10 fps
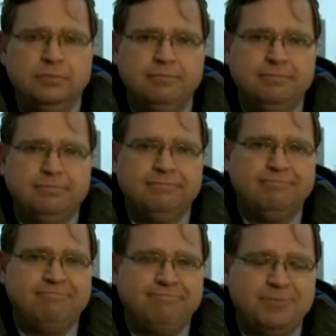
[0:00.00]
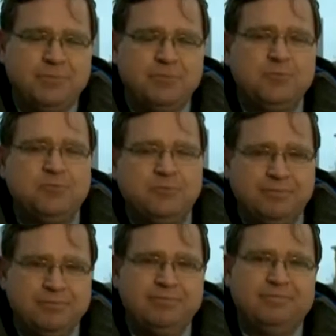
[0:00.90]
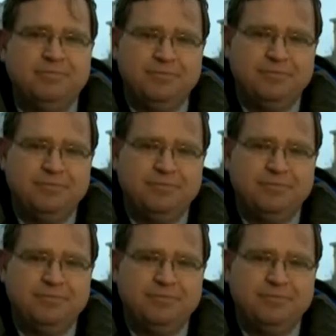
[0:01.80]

this possible move for some time.